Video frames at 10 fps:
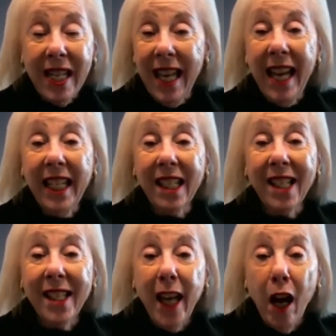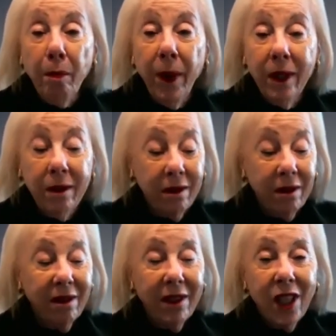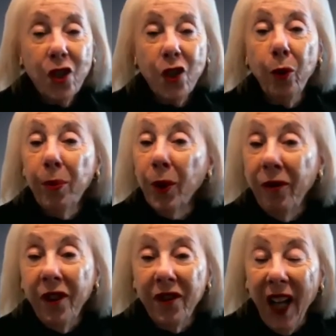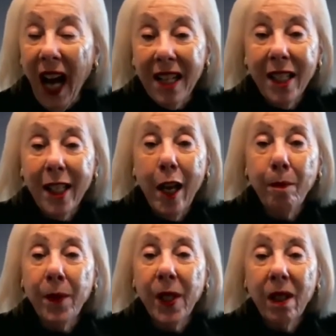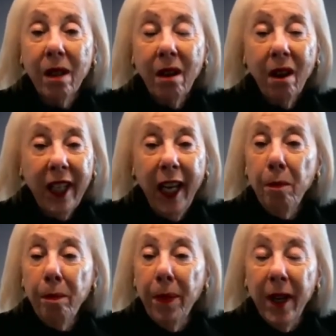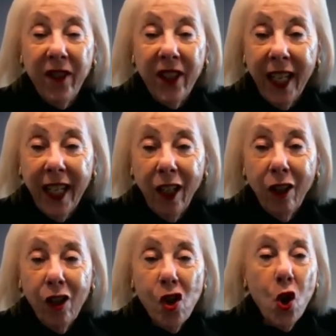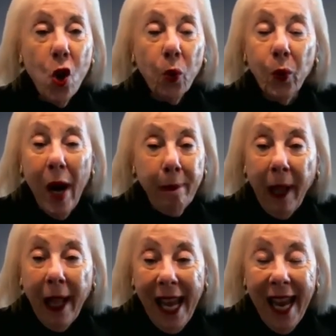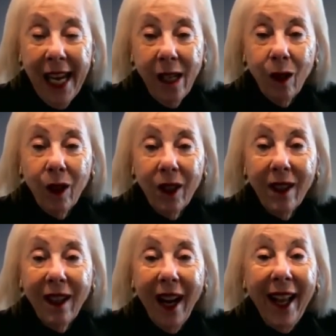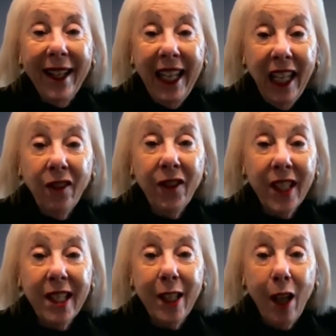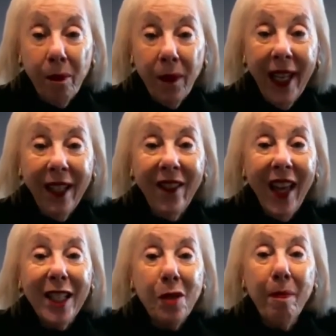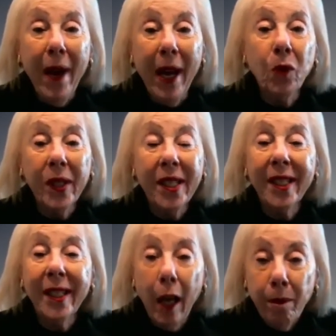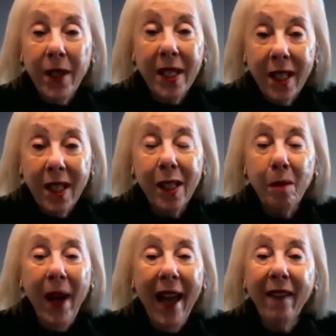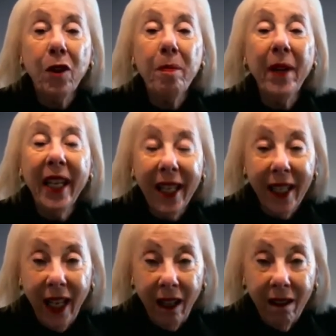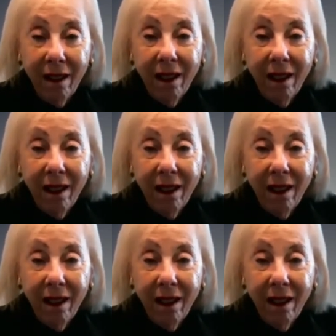Take a step, do proof of concept, keep pivoting, replicate, and even something that is met with skepticism at the beginning